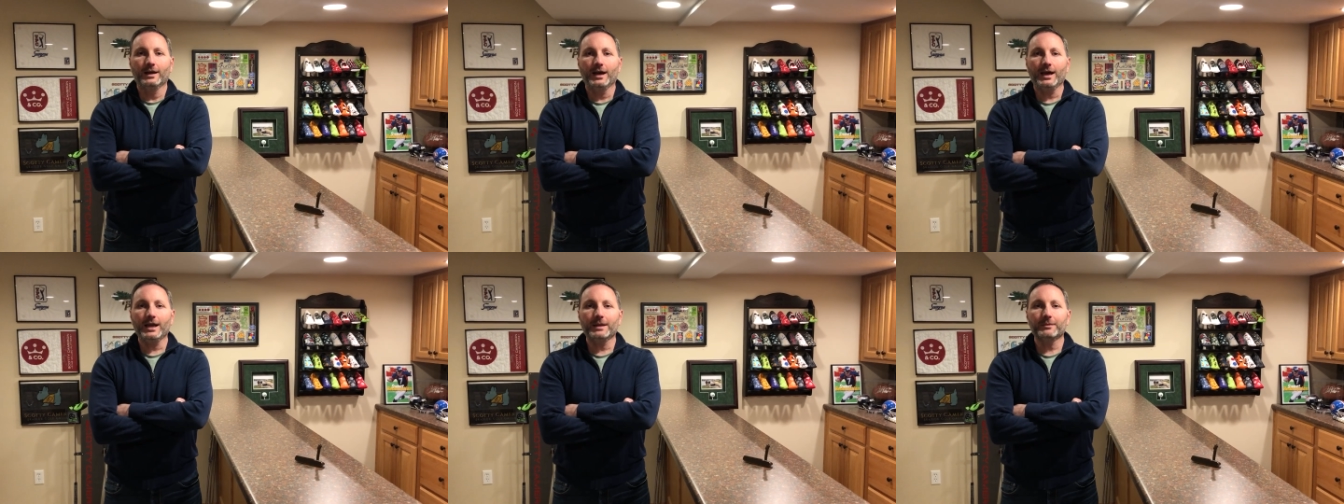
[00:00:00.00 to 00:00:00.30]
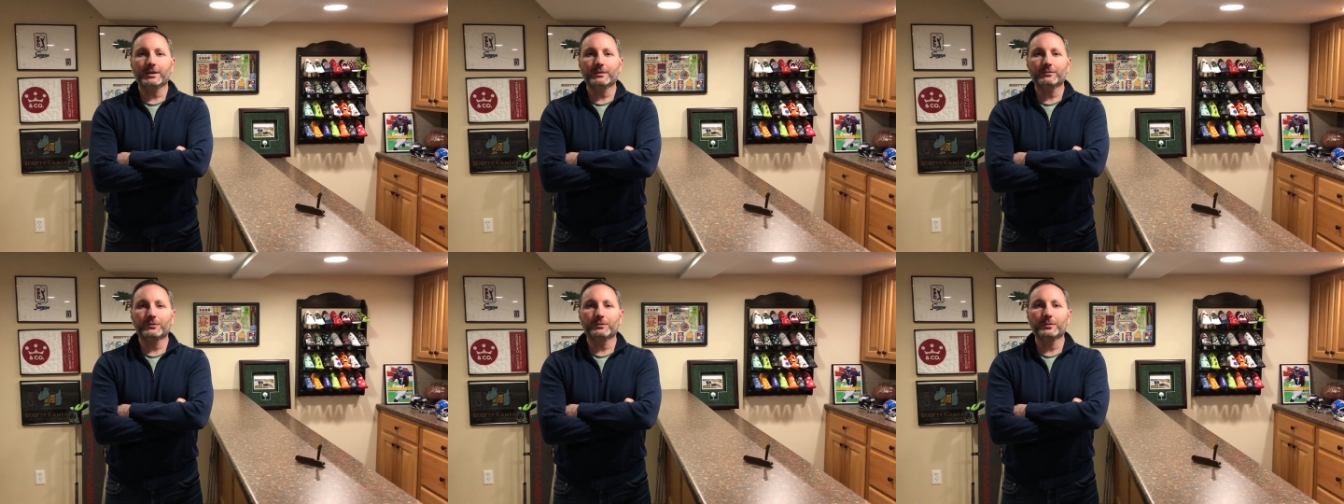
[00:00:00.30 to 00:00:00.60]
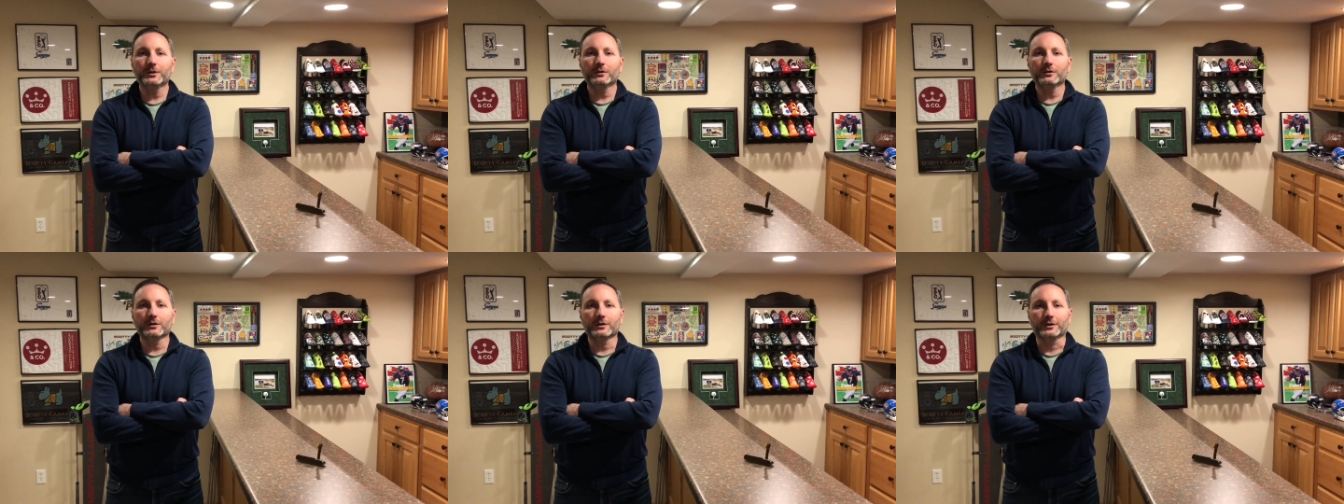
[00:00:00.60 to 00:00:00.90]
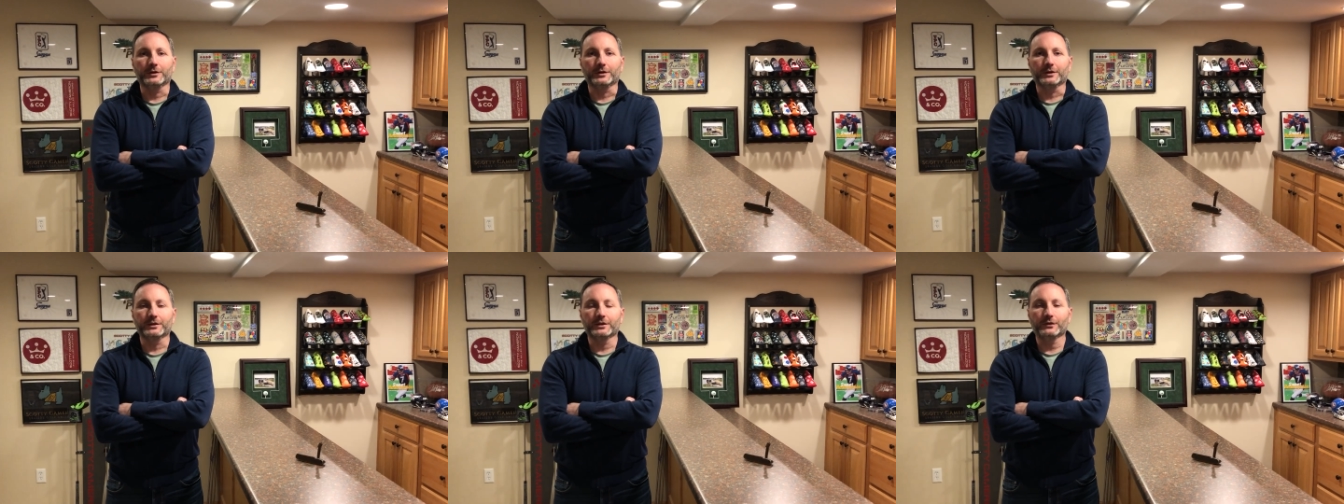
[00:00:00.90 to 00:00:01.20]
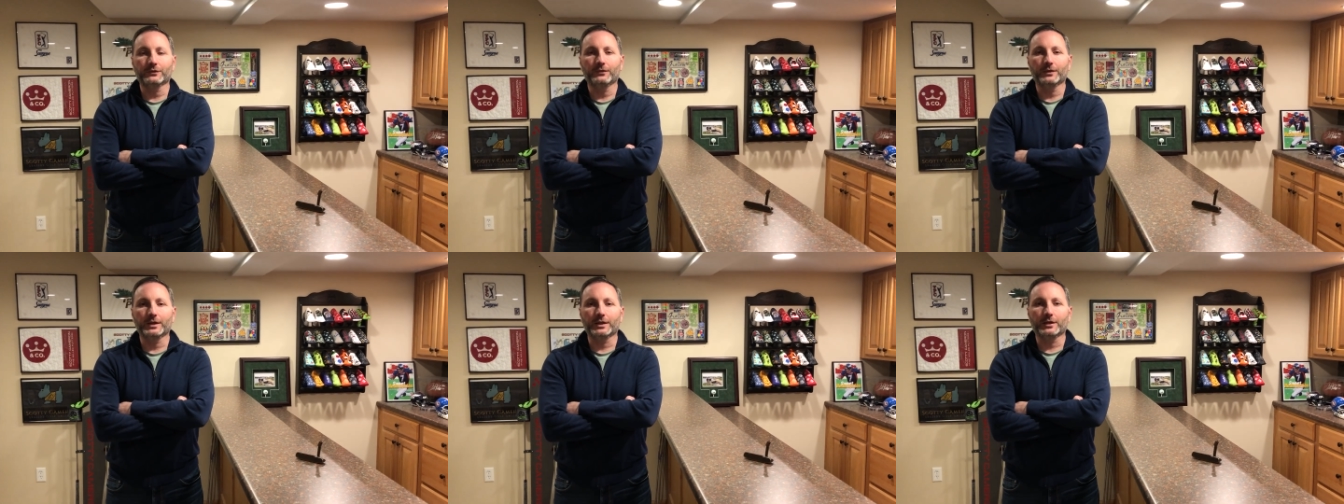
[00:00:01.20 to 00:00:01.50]
Hi, my name is Bill Hurd. In
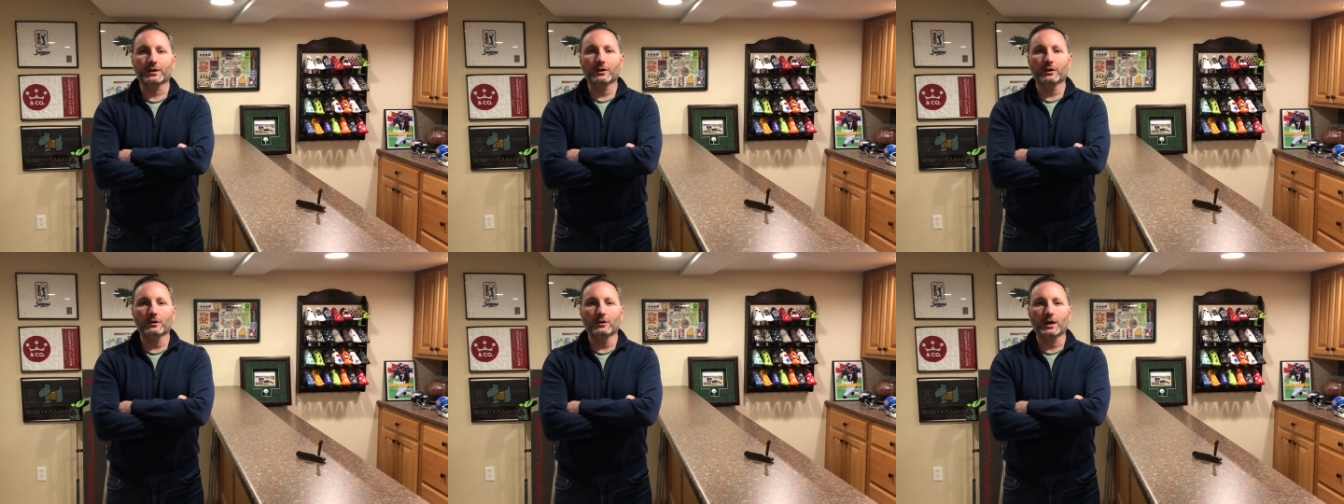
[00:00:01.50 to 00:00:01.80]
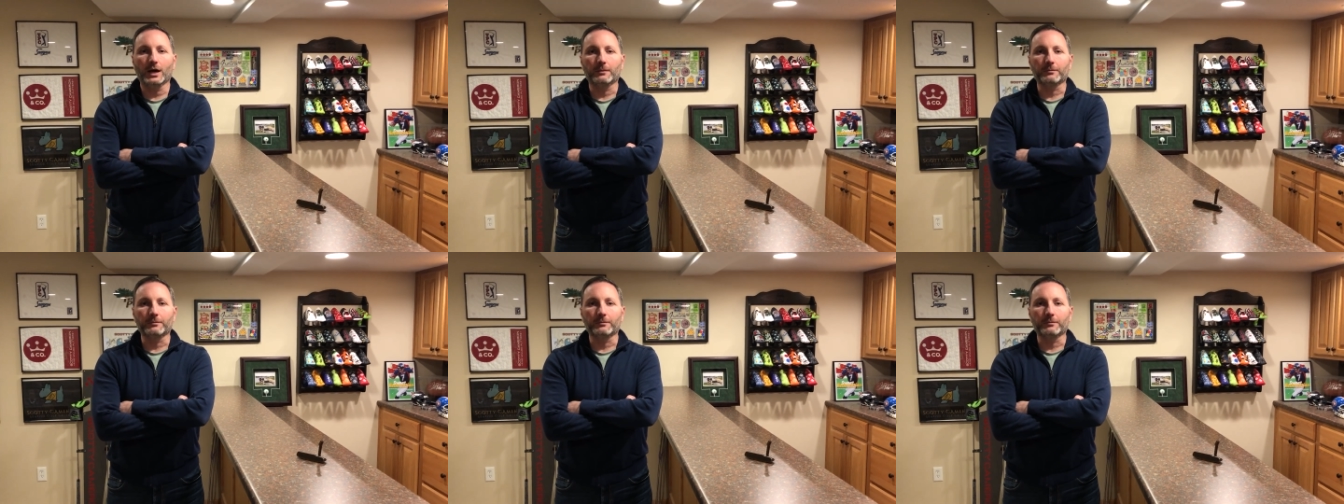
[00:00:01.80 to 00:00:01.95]
this video,